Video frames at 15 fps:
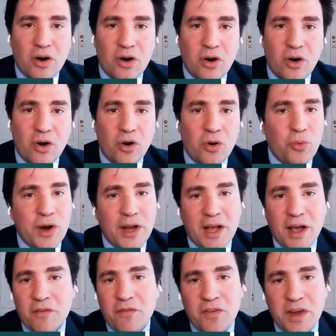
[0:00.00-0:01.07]
or we
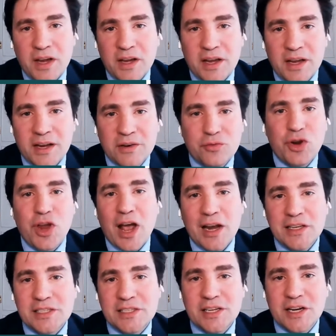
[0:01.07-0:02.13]
can think in
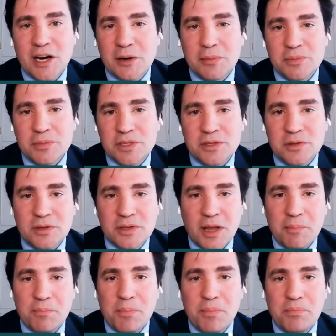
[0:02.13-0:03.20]
realist terms
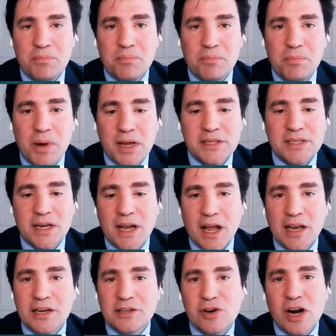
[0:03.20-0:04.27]
that
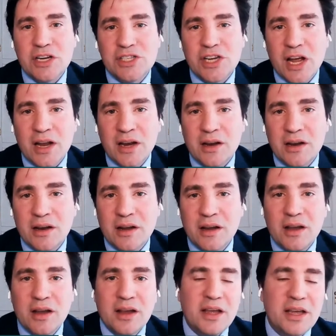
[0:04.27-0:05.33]
basically Russia
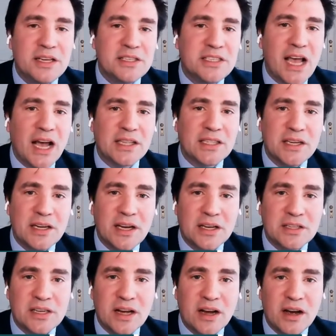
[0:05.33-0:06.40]
is acting
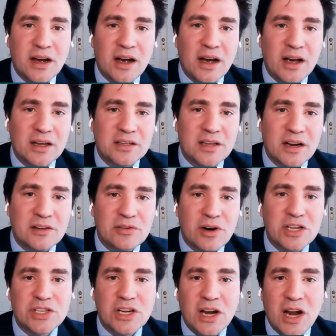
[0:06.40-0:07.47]
as a
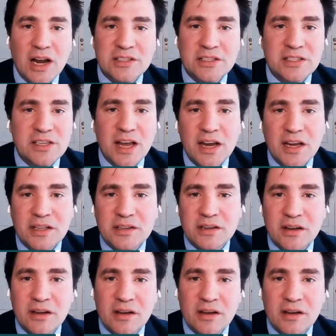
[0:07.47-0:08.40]
rational state